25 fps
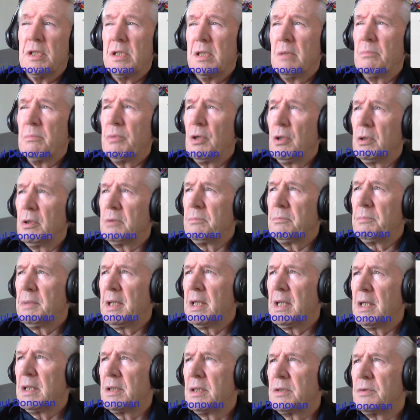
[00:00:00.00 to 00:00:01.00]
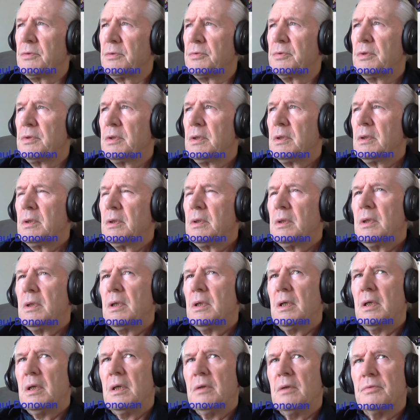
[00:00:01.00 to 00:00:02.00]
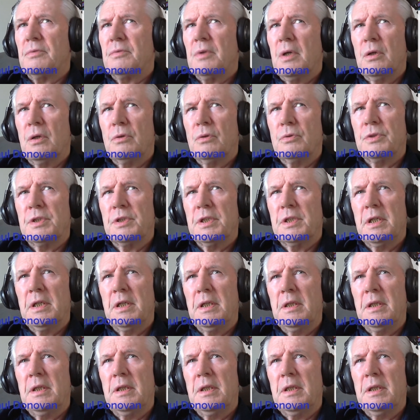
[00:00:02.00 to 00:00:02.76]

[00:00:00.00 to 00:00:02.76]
is an important part of OG,